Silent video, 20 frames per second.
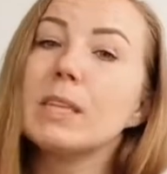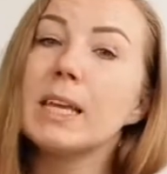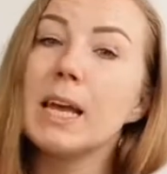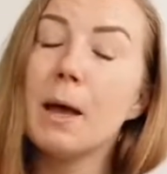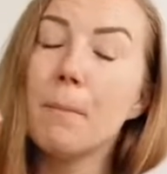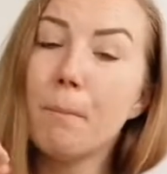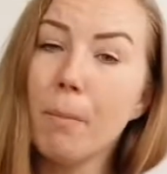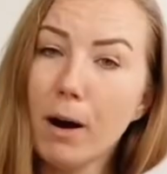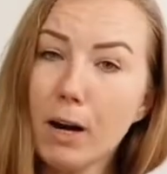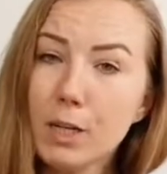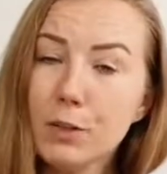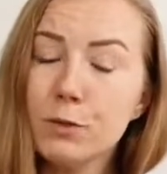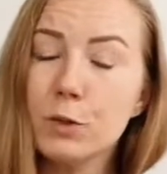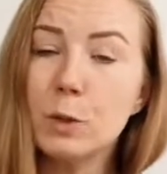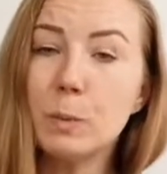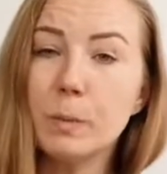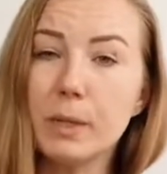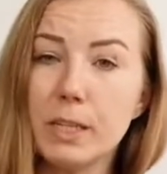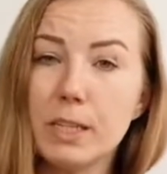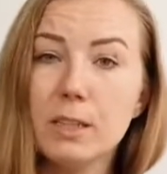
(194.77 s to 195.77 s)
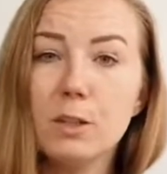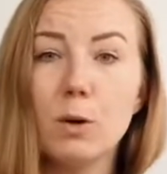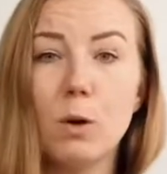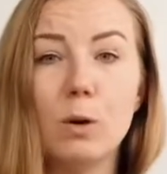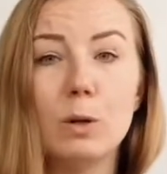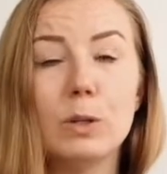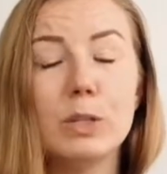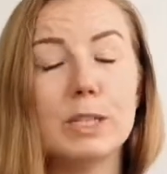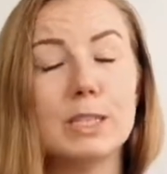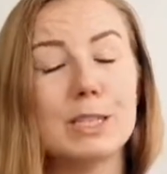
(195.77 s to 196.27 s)
Apart from it,
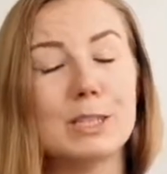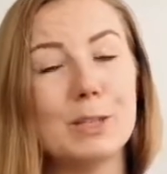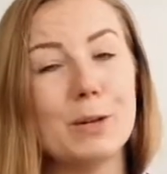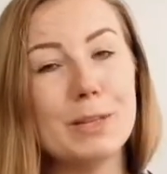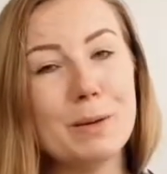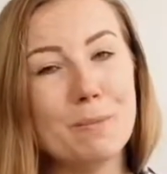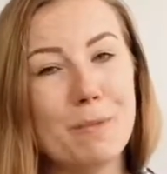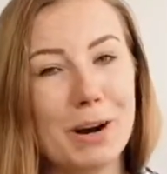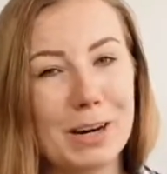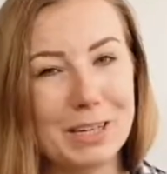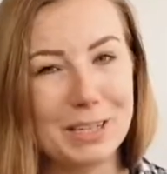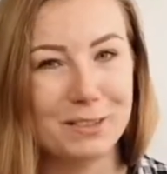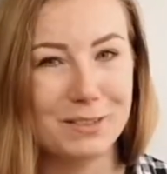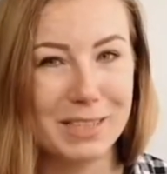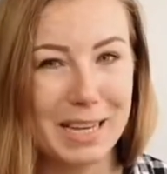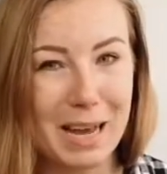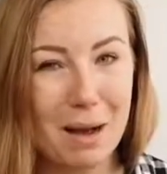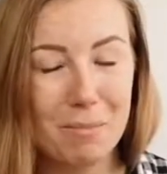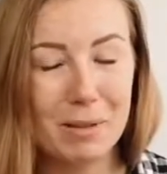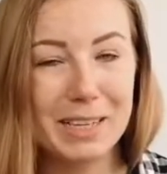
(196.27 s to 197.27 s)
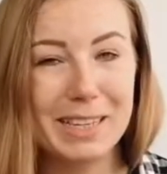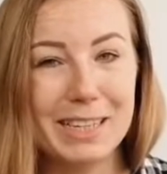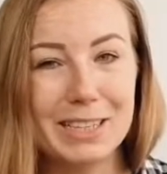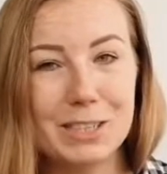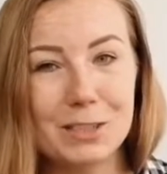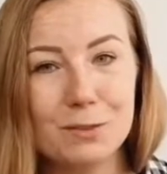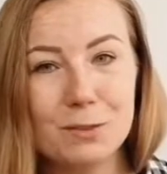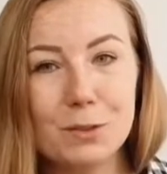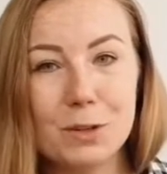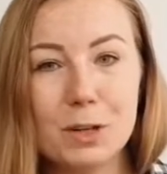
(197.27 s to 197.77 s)
although it's not a part of the
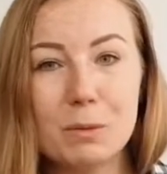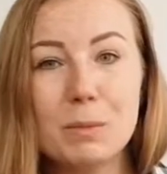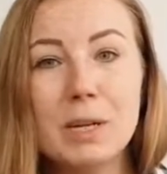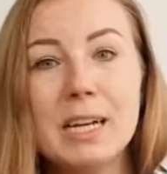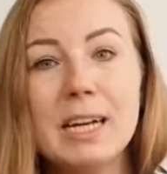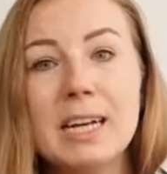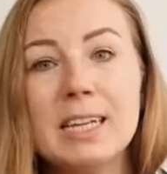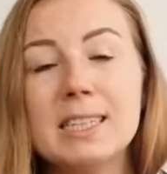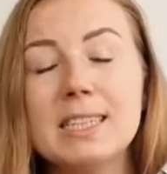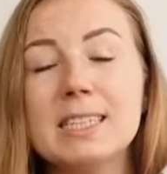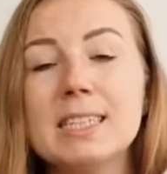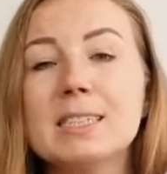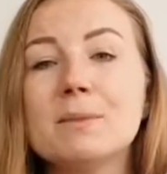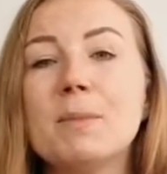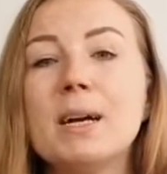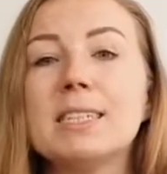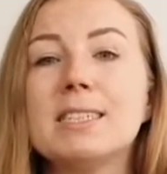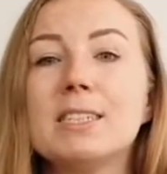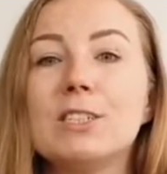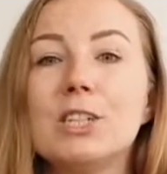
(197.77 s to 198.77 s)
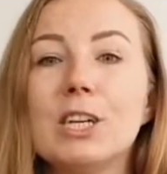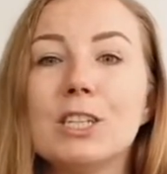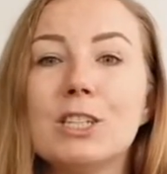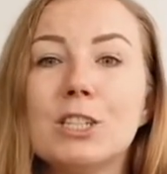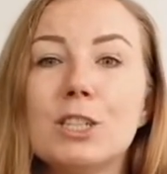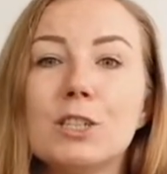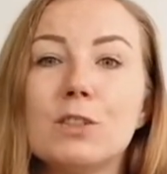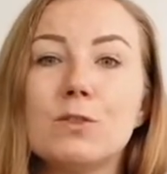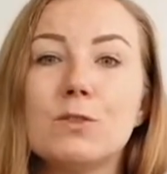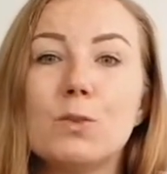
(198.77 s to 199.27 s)
application form, this is my
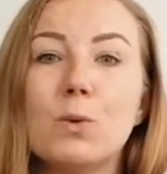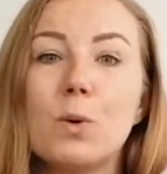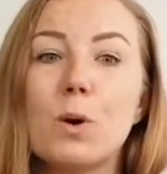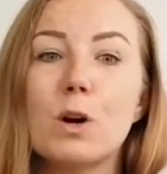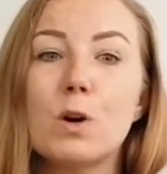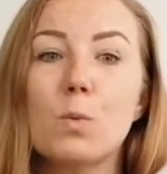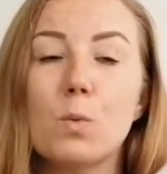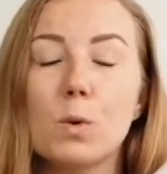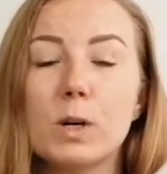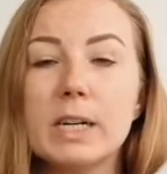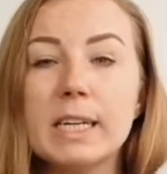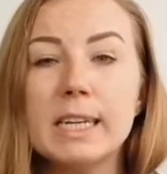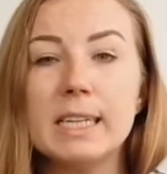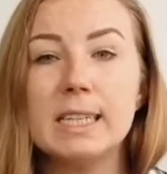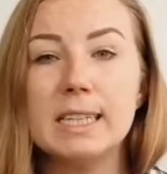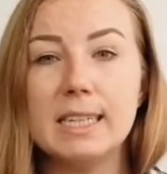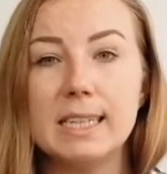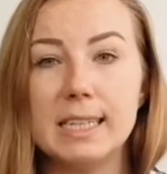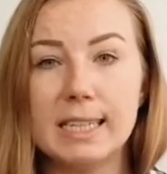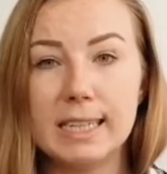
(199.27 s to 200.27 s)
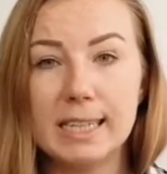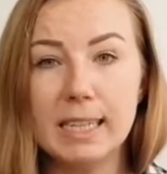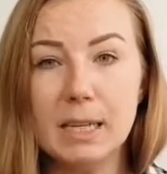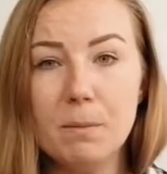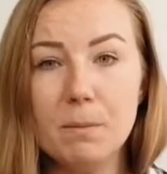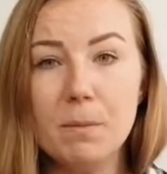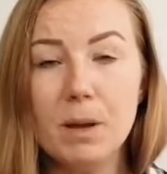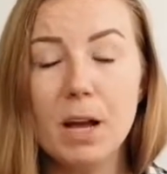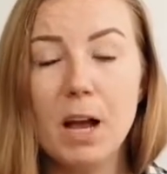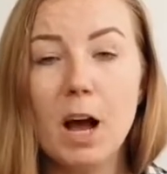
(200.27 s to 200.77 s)
suggestion for working in a
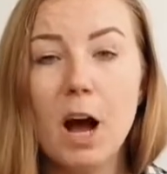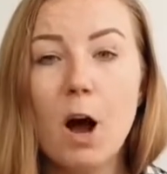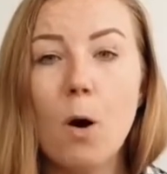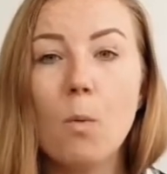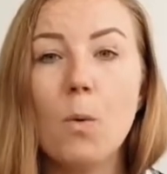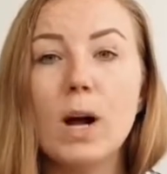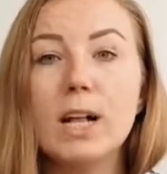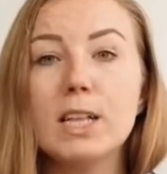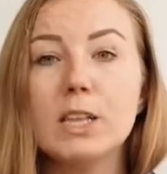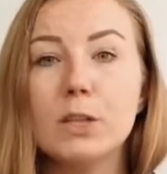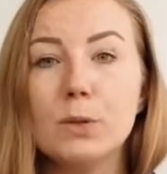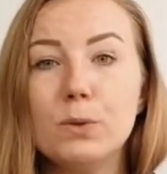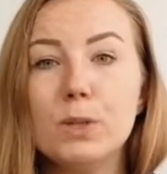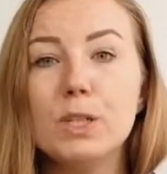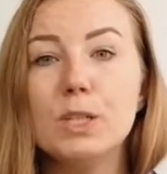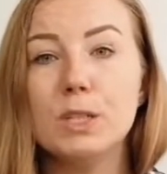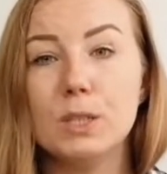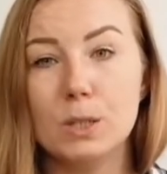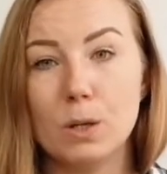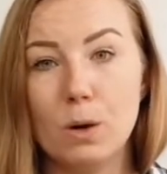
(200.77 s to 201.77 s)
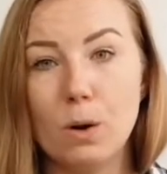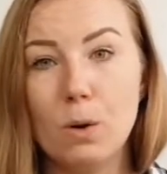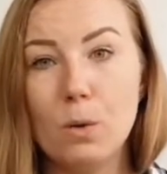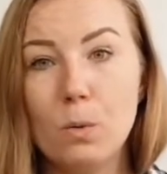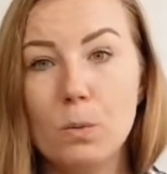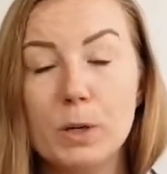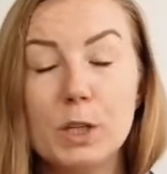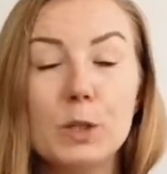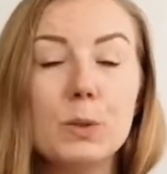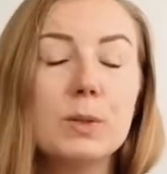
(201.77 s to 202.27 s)
team. While doing
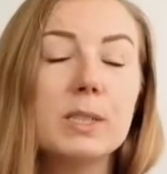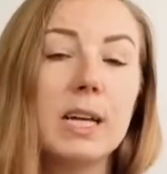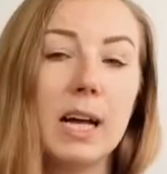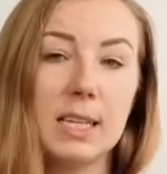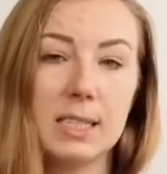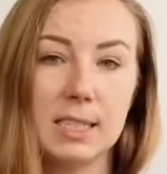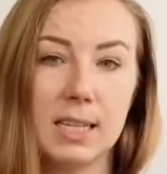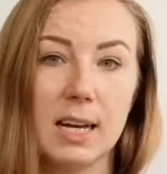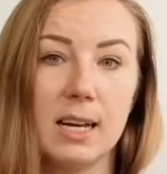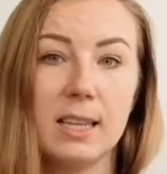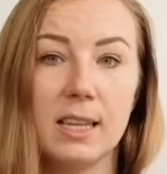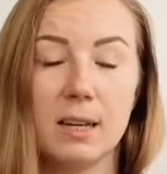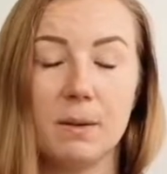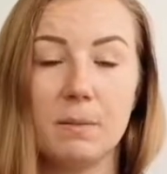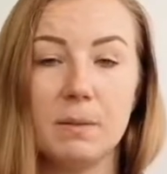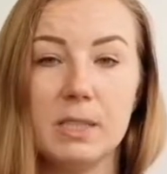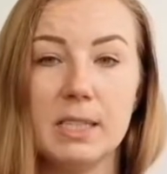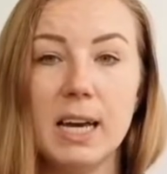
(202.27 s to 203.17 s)
so, we use Asana.